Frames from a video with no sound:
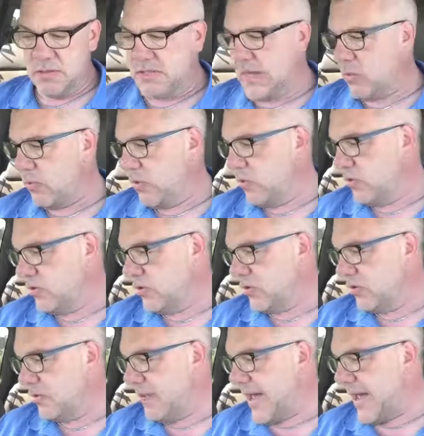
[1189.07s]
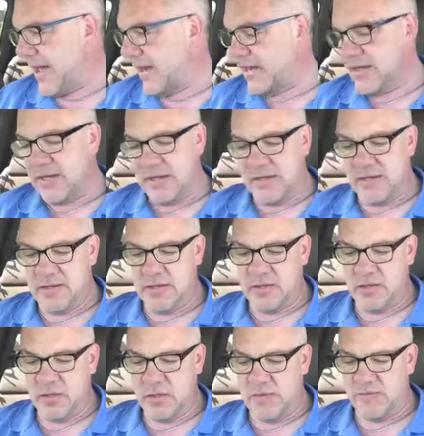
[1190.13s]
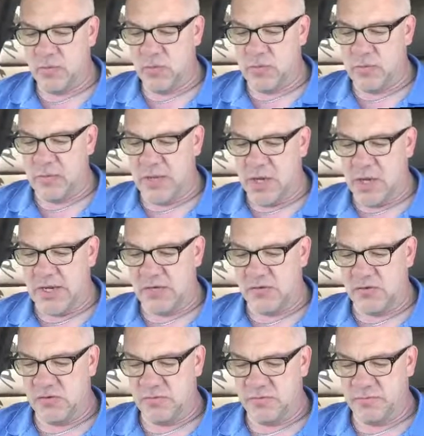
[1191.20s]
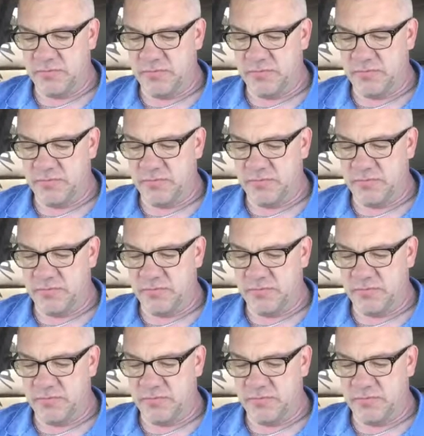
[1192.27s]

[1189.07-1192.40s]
That way, when you come back, you have the wind behind you.